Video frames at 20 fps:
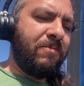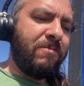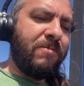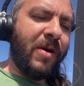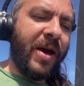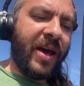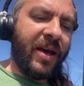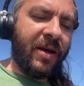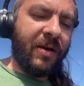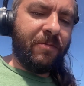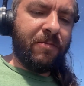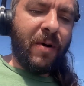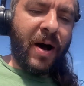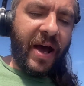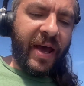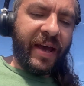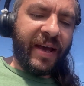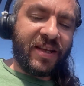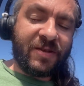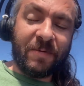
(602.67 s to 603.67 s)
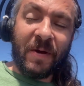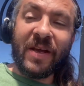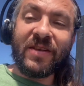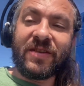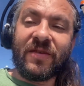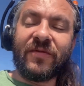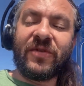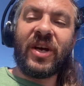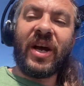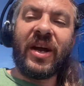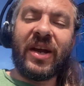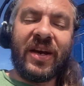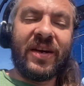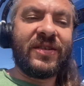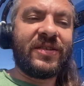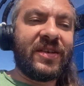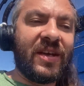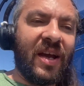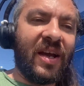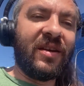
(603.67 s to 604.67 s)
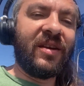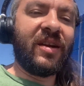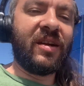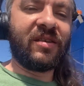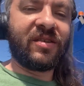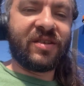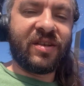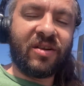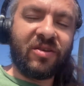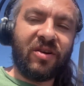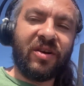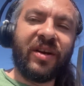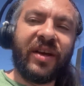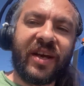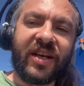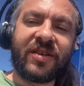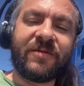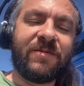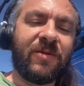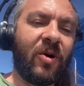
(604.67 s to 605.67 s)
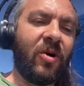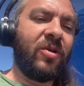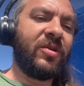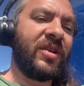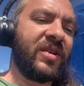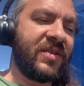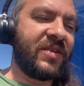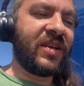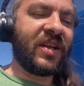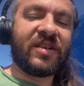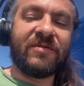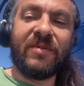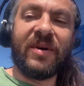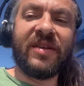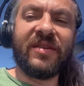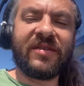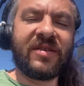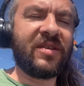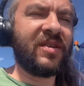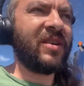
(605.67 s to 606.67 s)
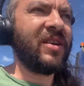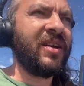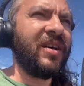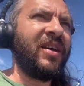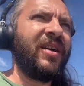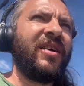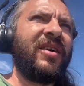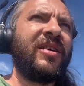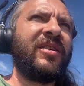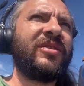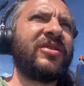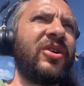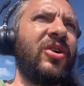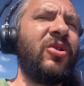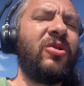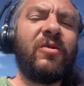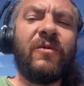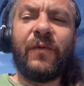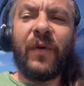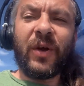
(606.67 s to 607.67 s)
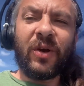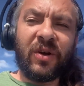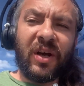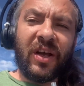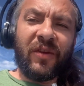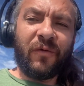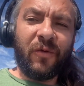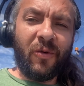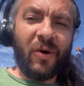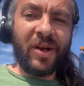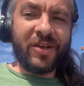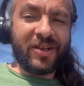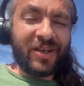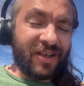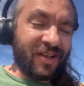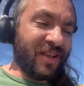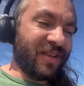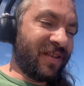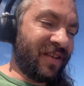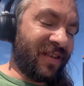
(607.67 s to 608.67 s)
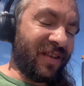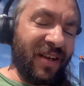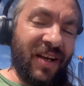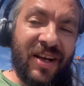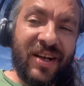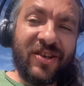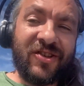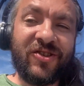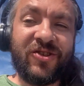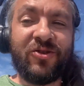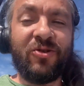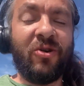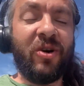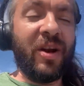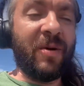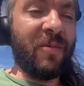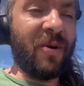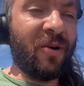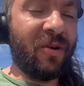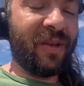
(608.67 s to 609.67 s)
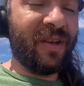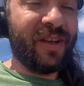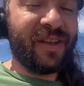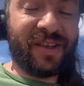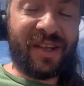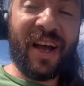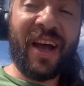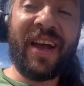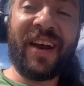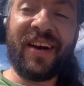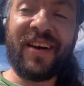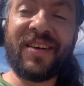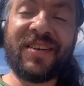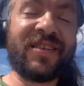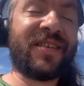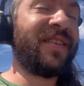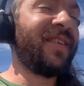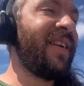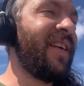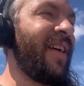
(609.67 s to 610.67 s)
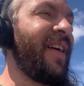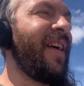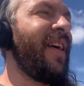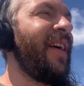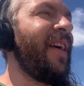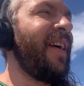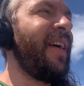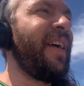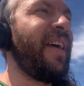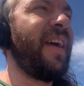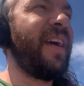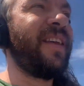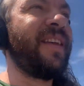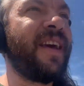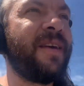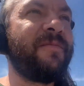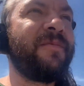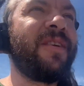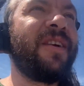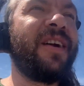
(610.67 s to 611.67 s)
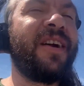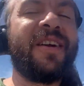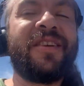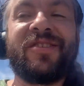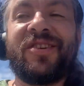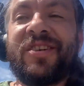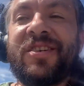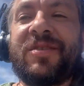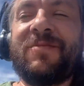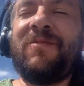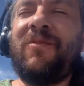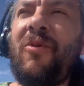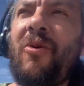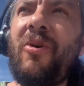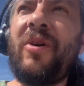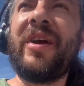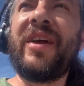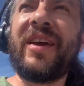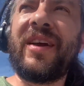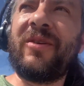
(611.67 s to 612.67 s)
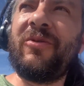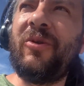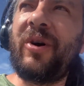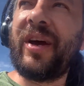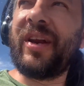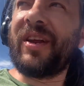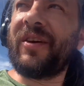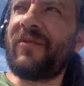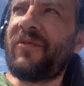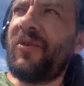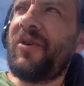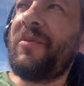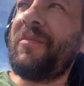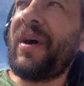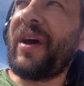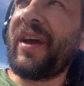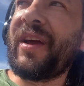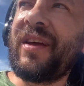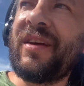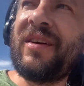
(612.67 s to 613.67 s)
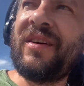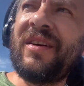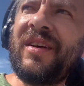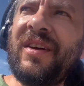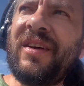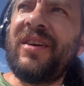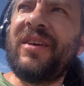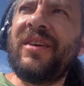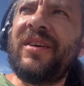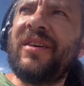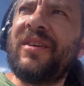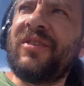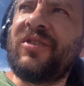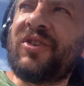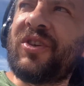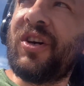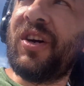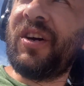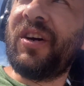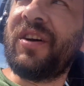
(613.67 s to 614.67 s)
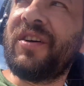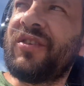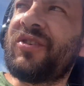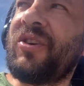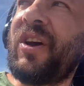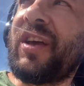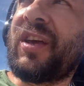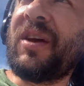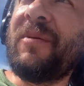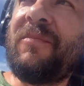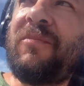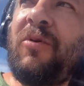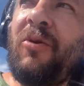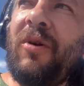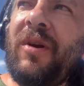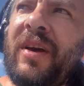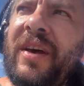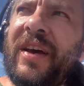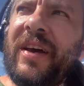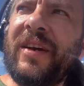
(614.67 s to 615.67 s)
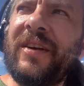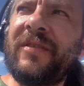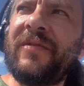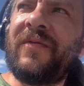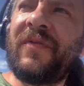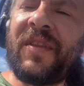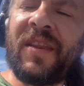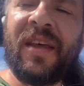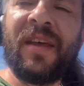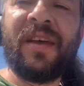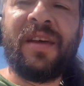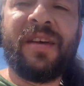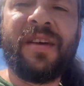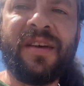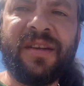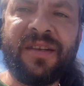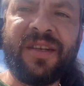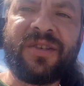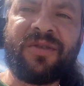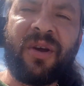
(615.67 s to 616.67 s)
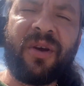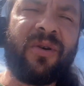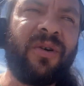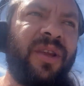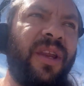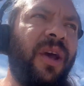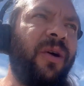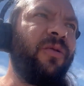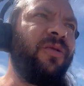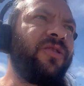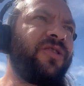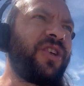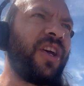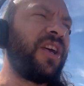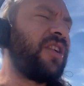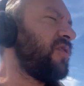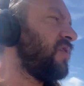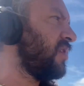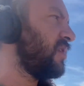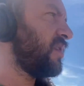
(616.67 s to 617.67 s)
they buy expensive tires and they're still gonna explode in 6 months. So thank you guys for watching. This is a story about the tires, and I'm here just boring, waiting for my turn so I can pull in. And this way they will change this